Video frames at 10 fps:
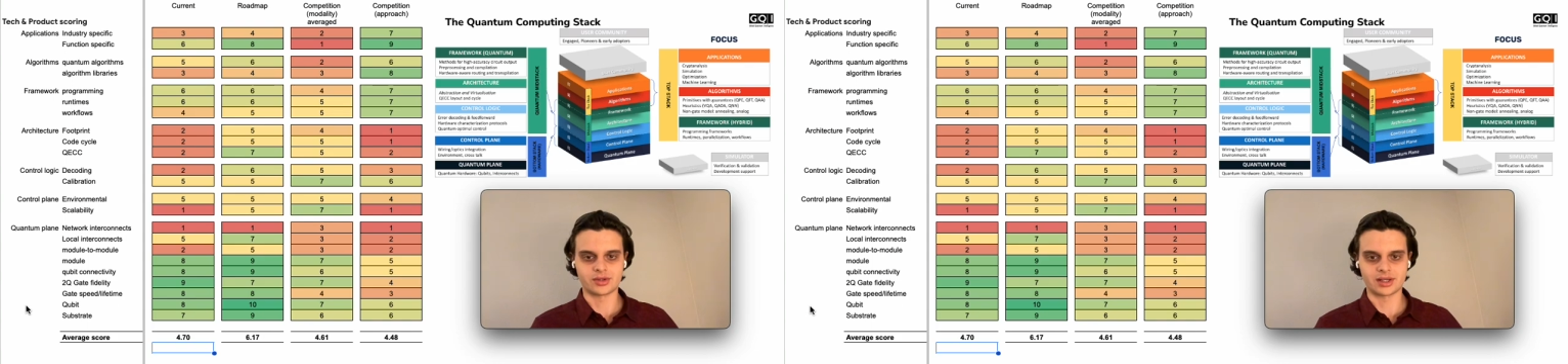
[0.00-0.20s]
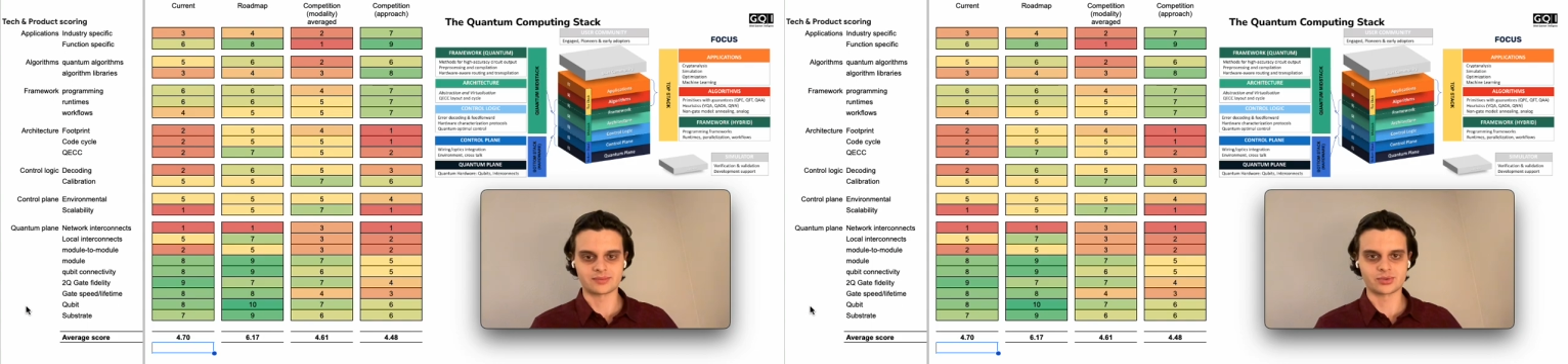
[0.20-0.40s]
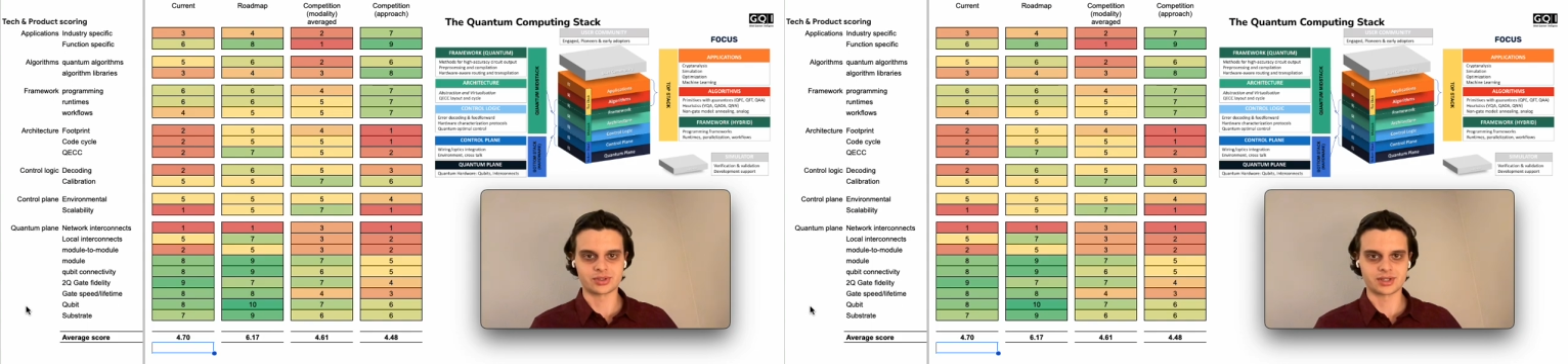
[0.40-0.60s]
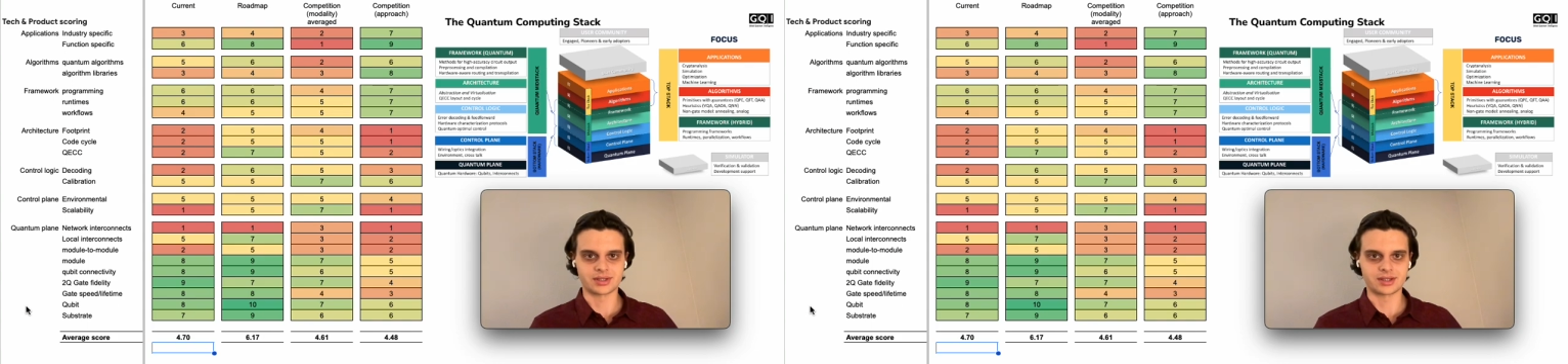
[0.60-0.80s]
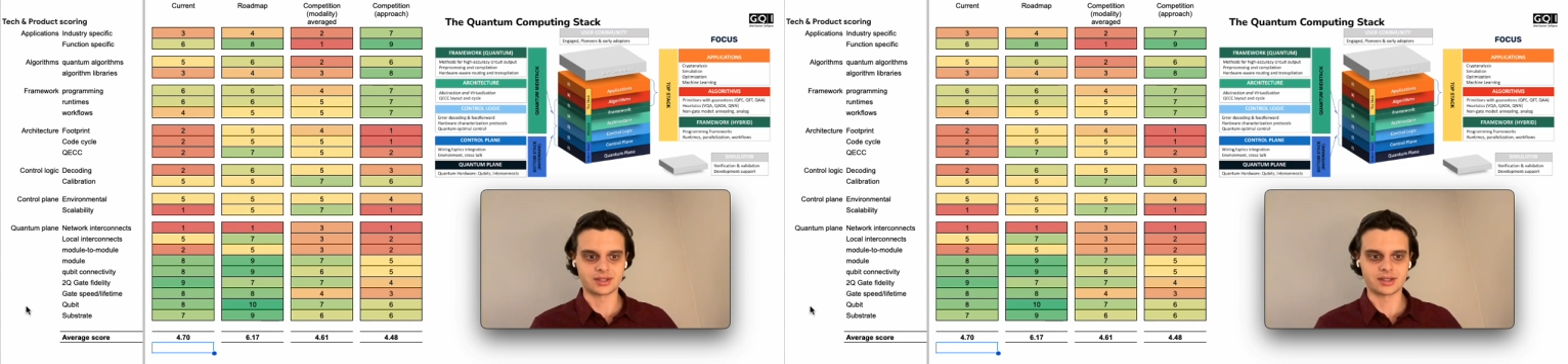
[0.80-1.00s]
as
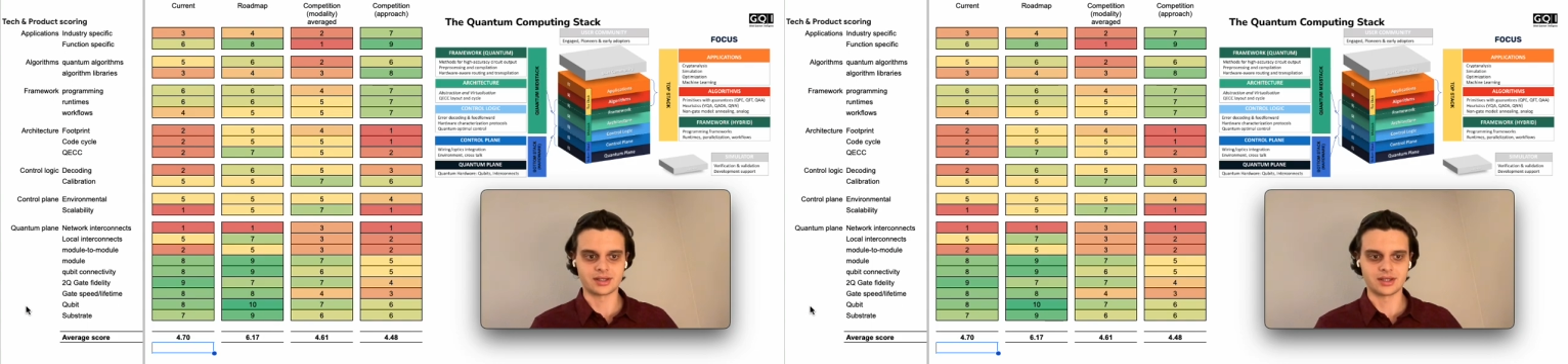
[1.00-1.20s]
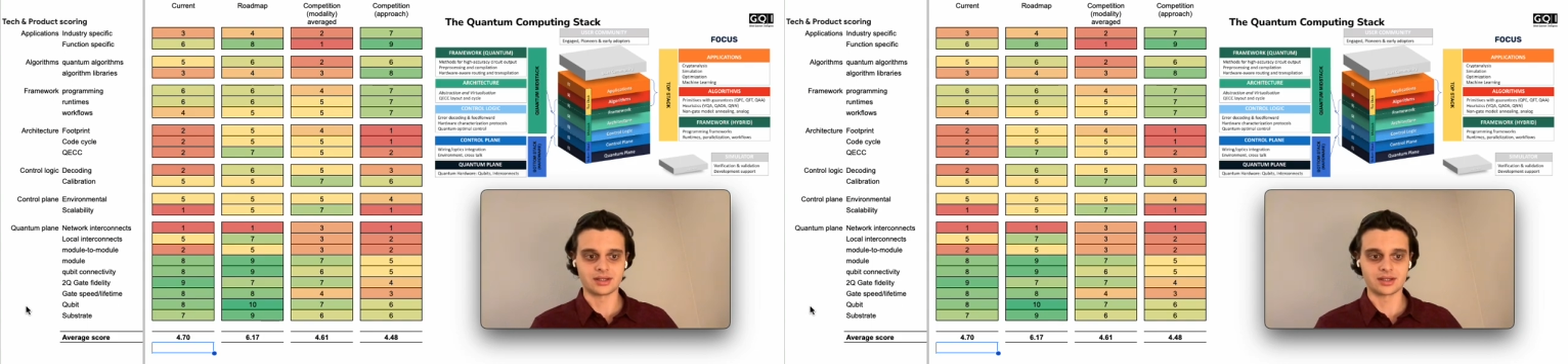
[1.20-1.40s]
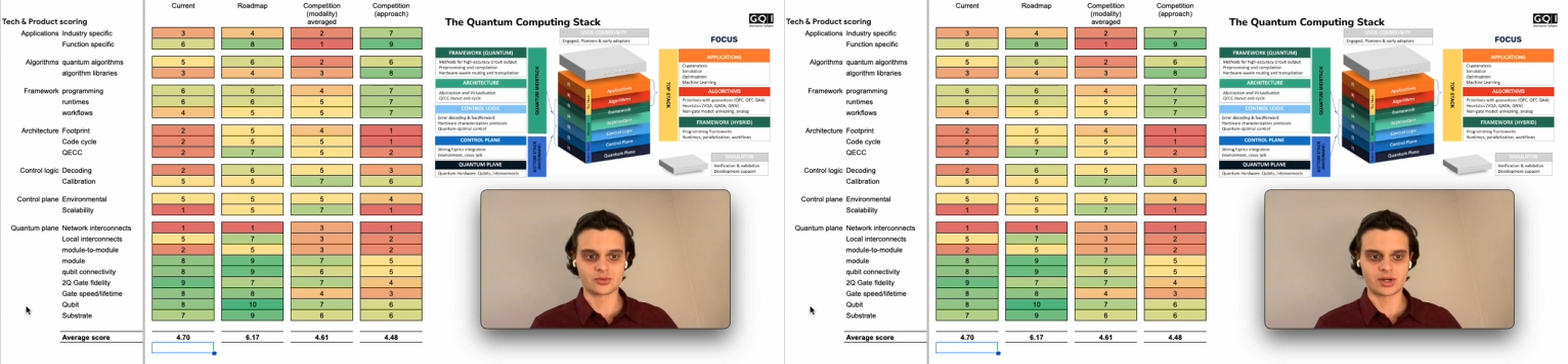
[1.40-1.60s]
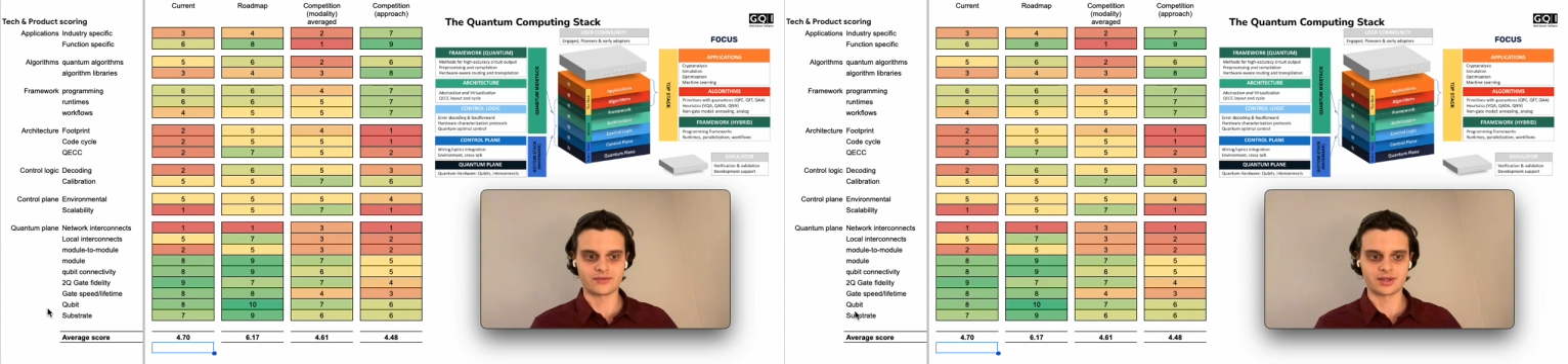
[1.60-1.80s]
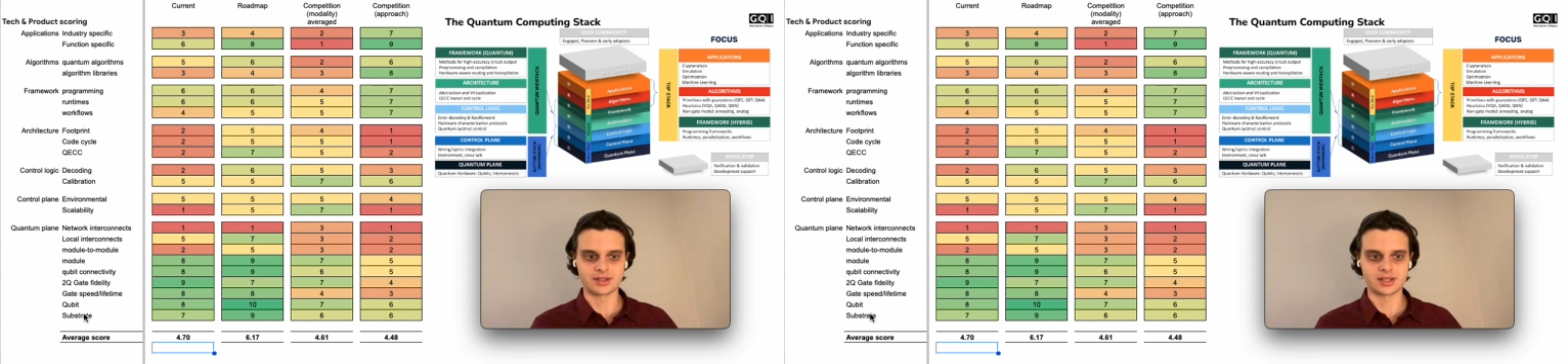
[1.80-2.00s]
presented in the
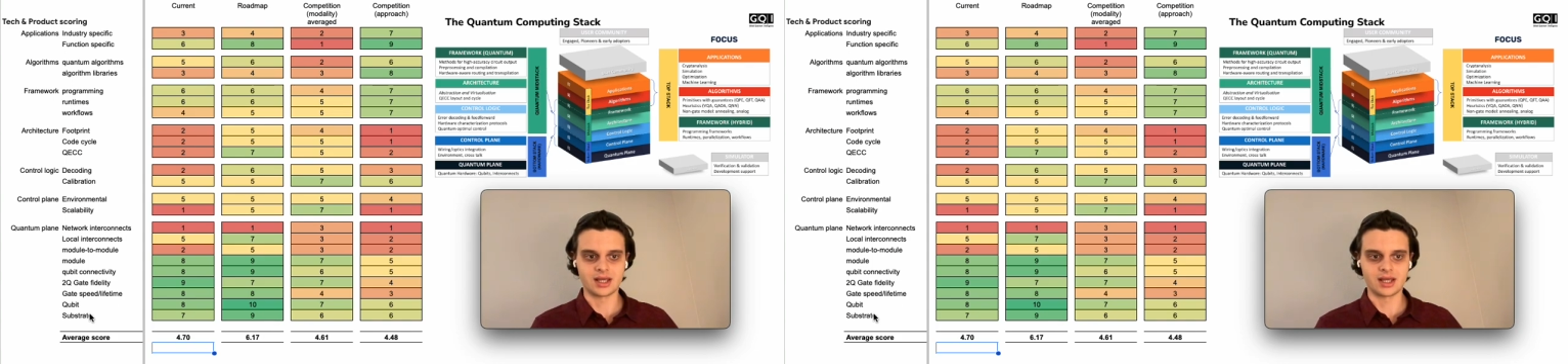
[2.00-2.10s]
graphics.